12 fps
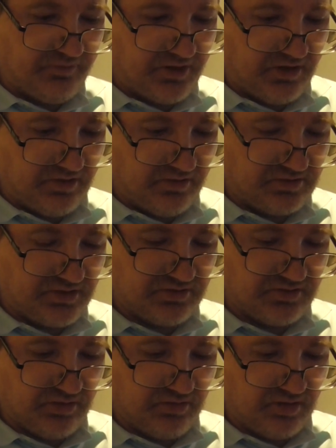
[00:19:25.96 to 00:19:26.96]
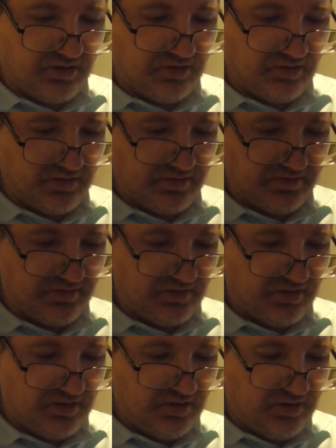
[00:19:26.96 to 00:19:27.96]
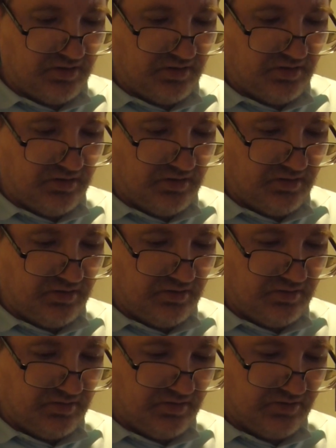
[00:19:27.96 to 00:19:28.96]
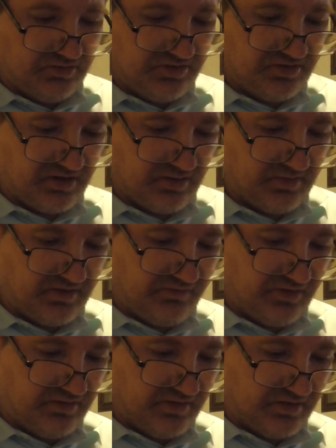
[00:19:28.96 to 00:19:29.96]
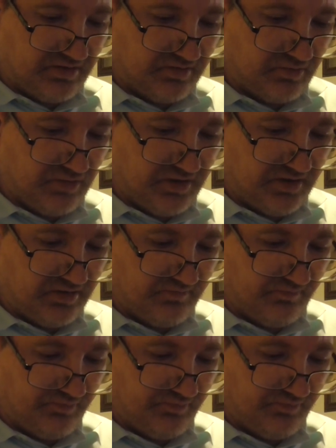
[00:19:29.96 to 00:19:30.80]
It's called color line. Now, Jesus helped me figure out a way to